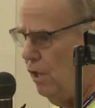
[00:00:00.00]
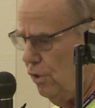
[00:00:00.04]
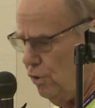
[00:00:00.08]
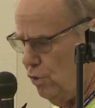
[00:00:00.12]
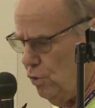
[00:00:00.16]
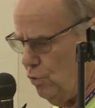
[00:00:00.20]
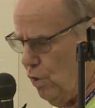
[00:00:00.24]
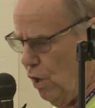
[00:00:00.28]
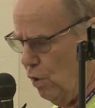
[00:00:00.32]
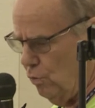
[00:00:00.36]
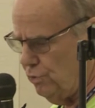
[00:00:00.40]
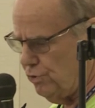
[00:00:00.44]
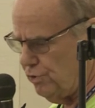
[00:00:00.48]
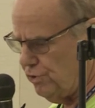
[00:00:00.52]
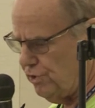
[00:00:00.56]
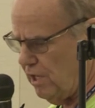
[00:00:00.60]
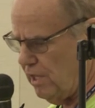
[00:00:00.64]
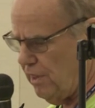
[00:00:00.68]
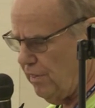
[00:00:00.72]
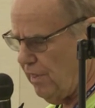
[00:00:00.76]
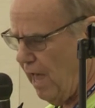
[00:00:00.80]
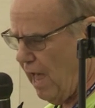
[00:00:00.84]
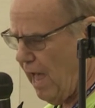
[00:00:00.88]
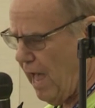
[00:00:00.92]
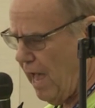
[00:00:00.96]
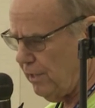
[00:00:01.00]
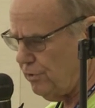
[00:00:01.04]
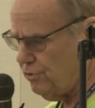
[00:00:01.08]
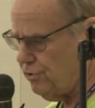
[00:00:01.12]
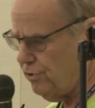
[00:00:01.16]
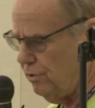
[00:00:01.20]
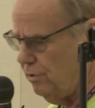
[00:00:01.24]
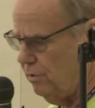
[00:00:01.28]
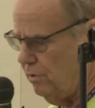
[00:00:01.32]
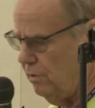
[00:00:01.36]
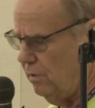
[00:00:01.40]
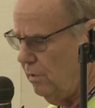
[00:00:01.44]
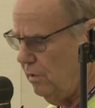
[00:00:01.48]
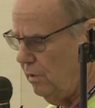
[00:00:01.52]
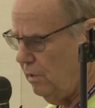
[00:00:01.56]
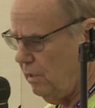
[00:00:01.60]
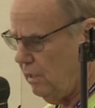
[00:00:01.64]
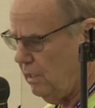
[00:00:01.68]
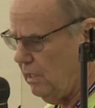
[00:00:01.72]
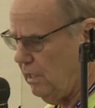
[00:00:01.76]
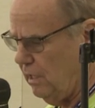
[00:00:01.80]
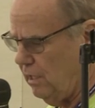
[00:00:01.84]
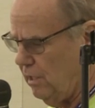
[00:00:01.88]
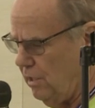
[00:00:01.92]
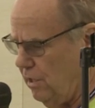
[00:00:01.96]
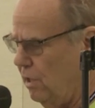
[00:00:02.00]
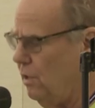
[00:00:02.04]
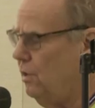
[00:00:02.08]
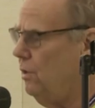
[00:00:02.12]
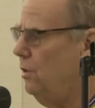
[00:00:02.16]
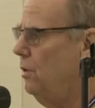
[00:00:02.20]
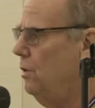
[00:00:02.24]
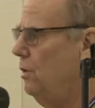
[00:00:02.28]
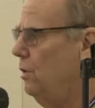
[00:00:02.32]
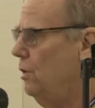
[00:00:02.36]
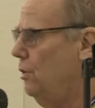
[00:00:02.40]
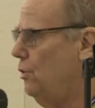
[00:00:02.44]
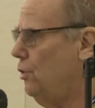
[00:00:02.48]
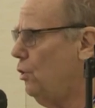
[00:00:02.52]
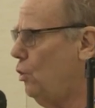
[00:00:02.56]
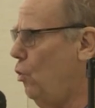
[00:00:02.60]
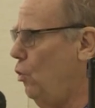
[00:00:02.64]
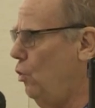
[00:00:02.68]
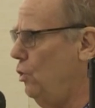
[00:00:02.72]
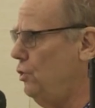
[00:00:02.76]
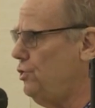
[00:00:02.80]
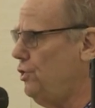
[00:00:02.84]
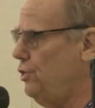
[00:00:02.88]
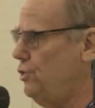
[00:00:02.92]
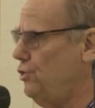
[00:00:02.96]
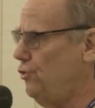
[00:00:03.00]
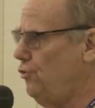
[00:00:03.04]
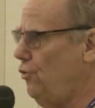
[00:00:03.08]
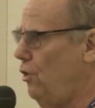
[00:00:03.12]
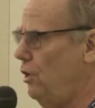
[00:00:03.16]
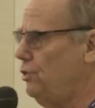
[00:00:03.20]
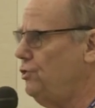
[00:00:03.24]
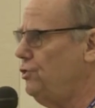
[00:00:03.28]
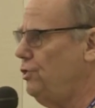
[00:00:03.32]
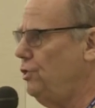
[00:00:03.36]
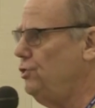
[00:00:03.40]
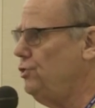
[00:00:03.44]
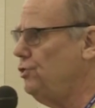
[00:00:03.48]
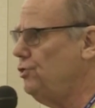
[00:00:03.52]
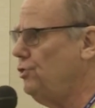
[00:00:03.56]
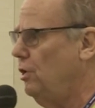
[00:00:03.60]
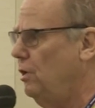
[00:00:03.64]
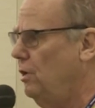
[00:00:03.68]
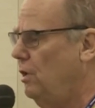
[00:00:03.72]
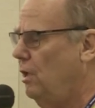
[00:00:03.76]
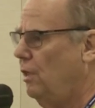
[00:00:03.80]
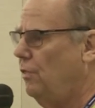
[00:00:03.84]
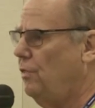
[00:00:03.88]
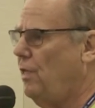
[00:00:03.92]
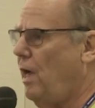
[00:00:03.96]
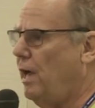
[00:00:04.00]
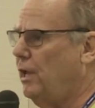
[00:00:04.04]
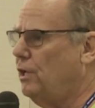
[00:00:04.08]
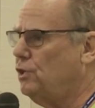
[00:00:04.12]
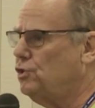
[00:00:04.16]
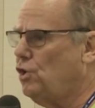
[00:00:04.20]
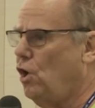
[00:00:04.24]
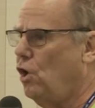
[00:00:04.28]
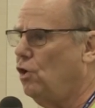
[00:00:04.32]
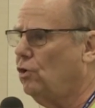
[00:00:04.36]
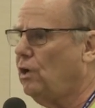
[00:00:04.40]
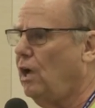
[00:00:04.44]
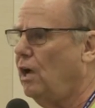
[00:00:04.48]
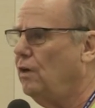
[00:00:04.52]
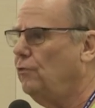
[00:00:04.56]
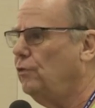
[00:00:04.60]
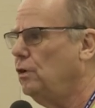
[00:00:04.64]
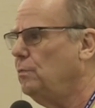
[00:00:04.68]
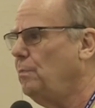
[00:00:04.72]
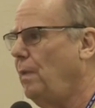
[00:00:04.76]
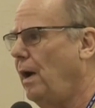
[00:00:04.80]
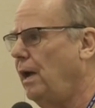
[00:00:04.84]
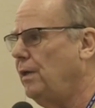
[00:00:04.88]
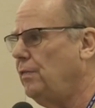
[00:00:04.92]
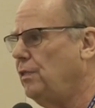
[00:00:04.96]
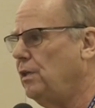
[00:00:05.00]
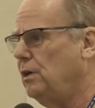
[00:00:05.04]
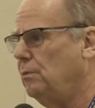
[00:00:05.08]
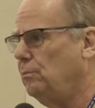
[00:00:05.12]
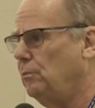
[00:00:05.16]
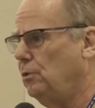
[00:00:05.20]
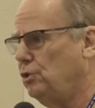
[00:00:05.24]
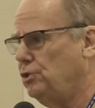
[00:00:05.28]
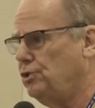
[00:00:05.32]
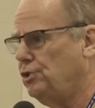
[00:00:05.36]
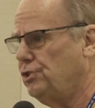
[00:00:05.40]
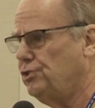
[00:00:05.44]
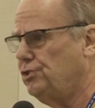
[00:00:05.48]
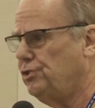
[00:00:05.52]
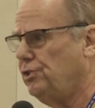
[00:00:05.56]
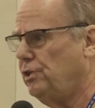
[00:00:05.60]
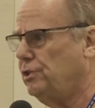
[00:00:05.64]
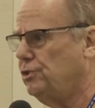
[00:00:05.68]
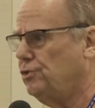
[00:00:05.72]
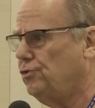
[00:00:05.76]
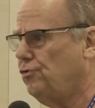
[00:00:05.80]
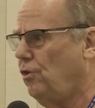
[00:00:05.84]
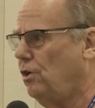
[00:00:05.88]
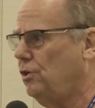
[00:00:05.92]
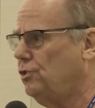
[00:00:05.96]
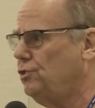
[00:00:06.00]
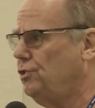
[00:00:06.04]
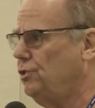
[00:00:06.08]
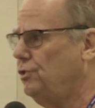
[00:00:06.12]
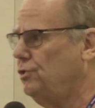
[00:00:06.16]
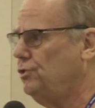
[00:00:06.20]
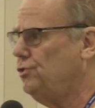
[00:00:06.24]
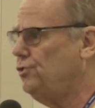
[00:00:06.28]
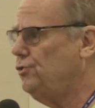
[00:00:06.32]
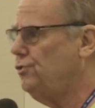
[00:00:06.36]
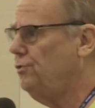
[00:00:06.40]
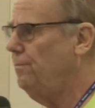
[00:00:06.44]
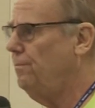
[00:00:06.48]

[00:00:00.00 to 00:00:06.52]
You don't see that in the course instructions. That is all covered by the emergency instructions.